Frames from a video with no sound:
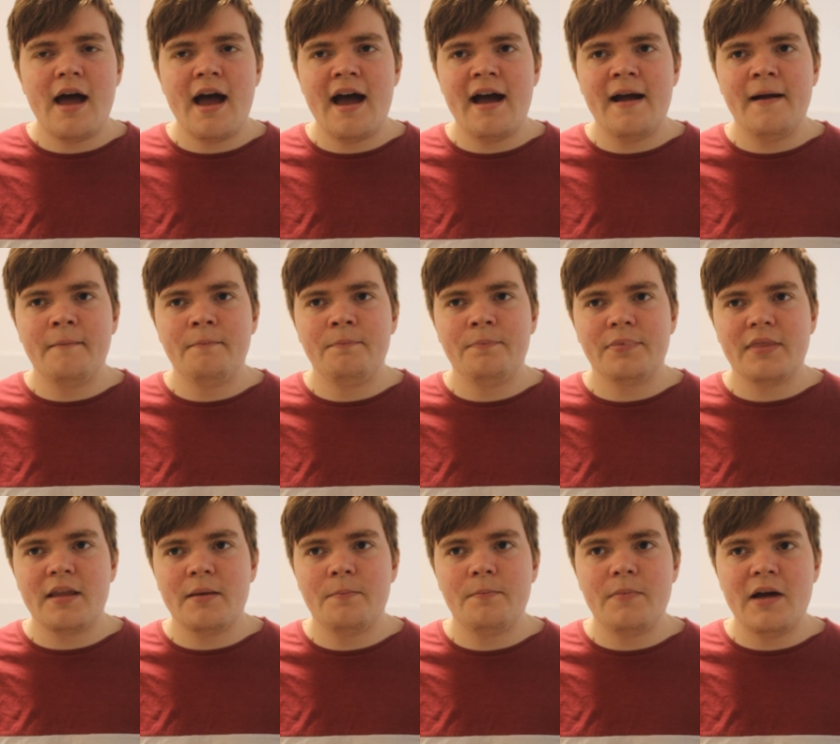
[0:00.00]
um,
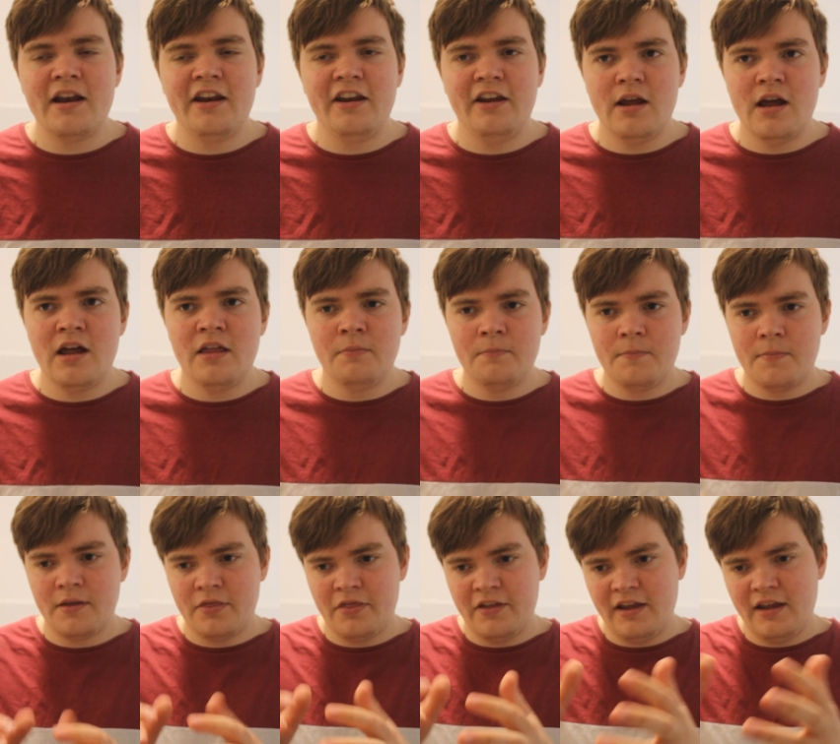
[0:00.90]
and, and
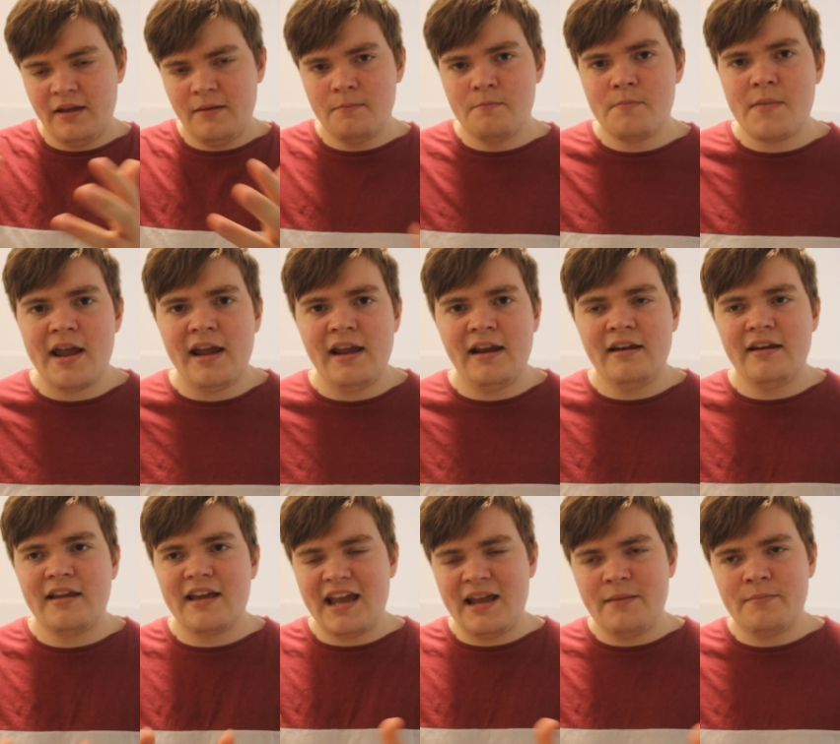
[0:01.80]
but the
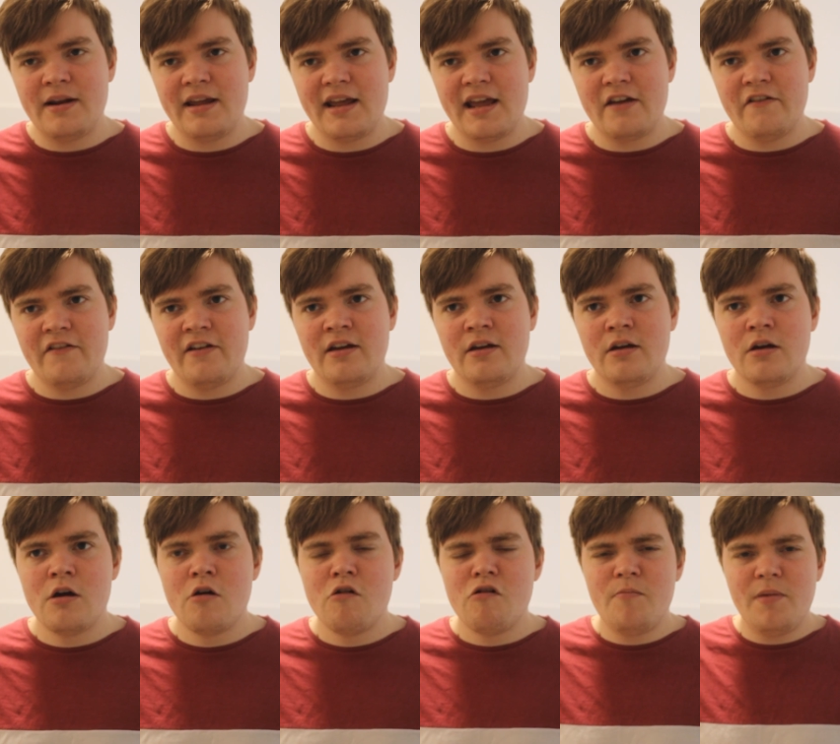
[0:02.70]
main gameplay area
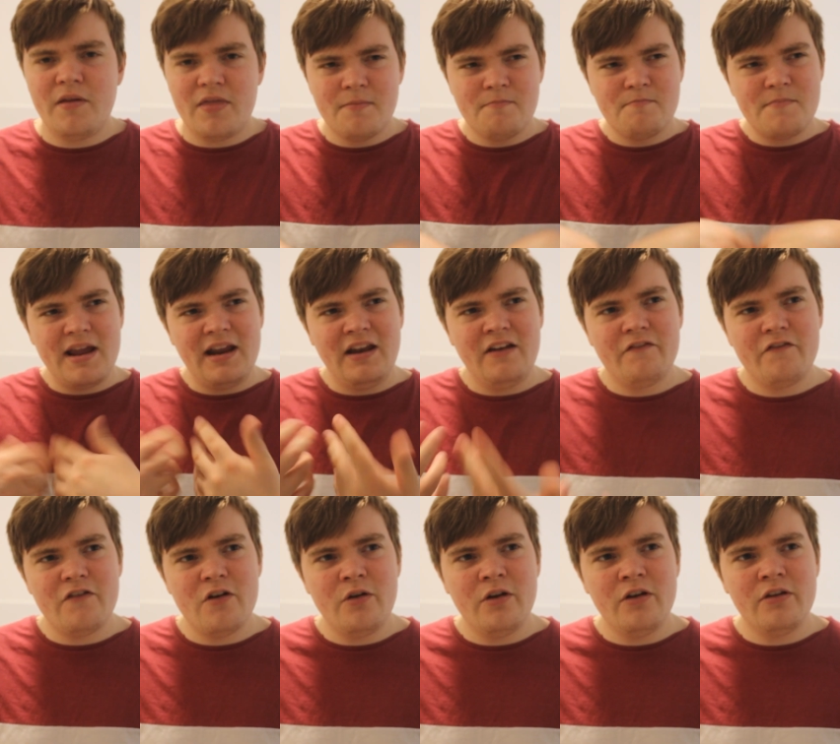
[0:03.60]
will be the main
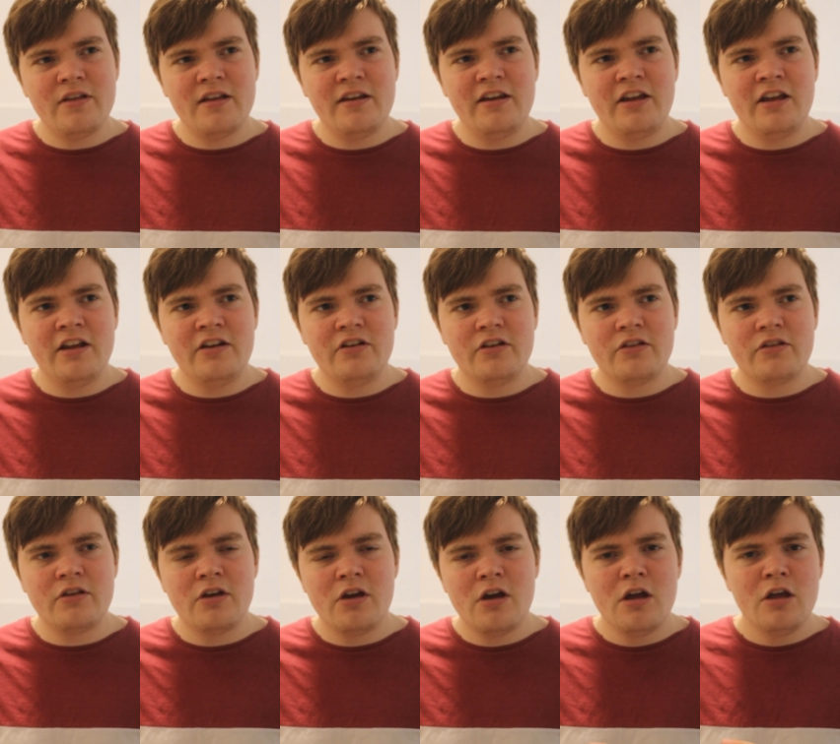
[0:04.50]
focus and you can
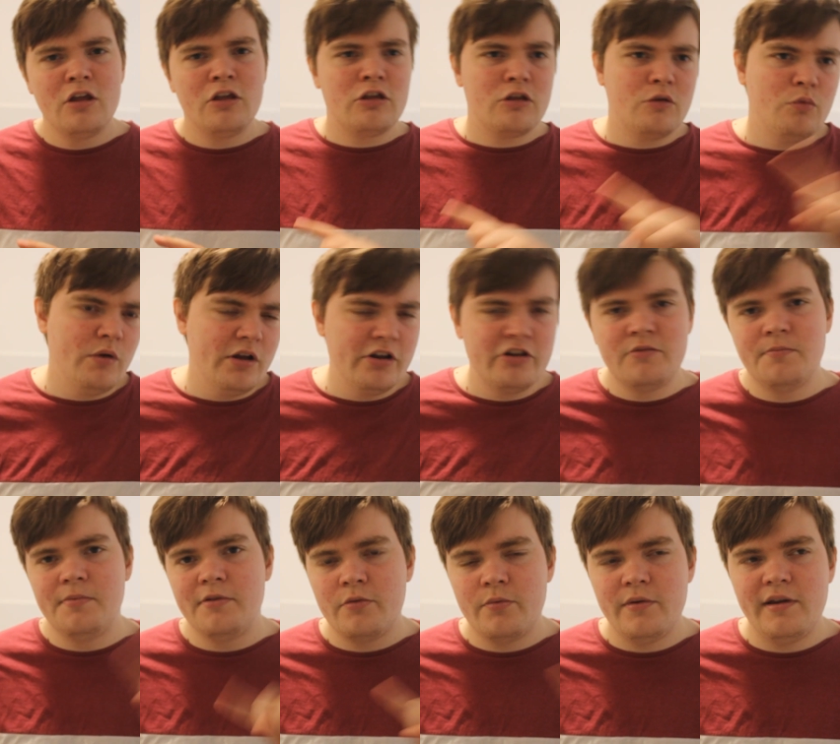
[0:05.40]
just
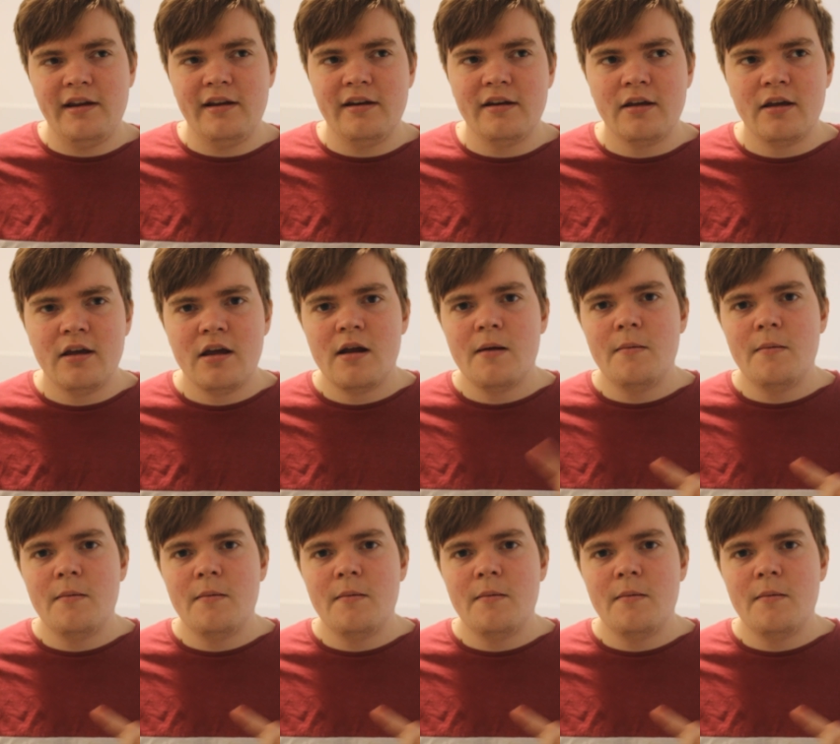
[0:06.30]
switch between